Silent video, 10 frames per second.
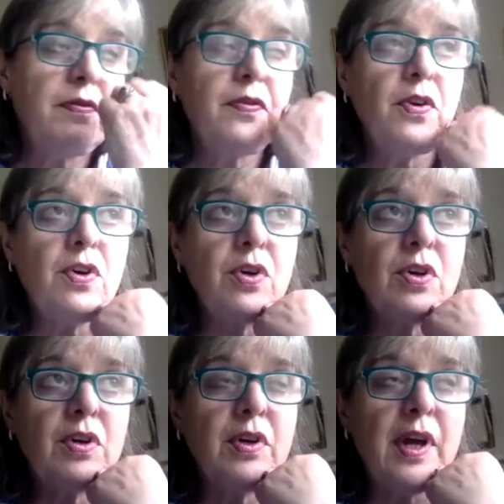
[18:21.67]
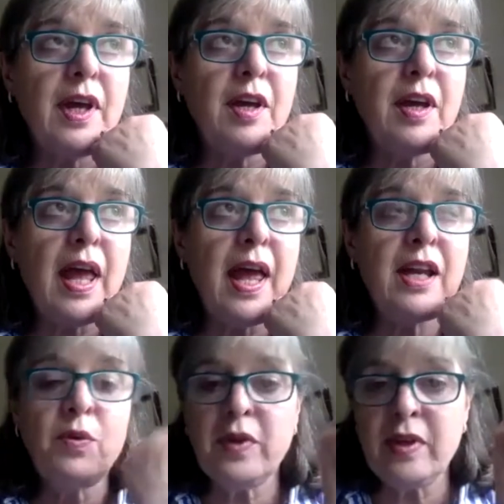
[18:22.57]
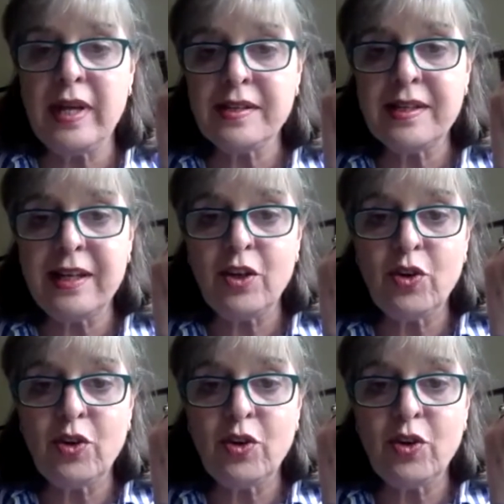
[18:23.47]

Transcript: for anyone in Italy